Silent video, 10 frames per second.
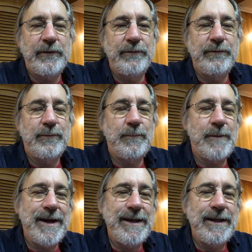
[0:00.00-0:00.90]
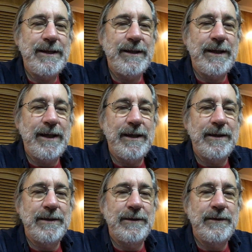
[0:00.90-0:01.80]
of writing
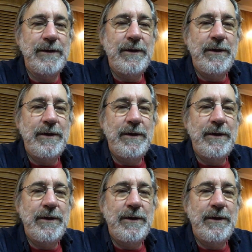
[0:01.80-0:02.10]
and